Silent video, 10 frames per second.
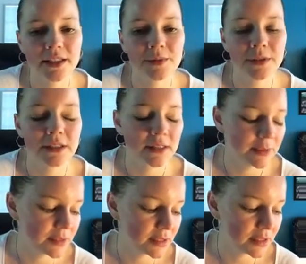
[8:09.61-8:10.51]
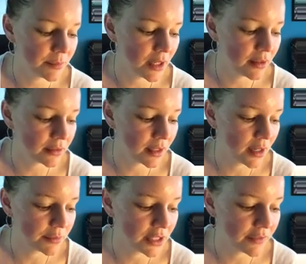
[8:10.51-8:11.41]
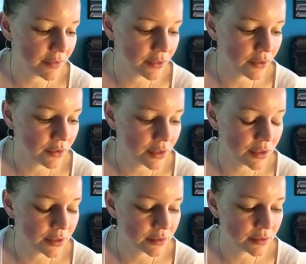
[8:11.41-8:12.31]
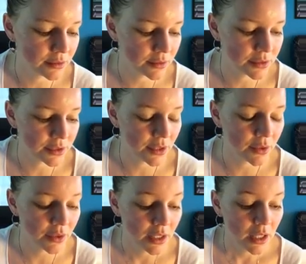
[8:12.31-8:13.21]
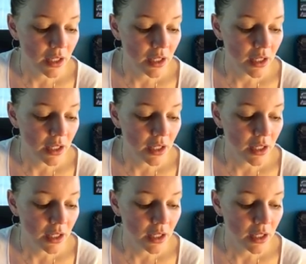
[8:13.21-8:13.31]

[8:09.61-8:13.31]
He's been asleep since about 11:30 or so.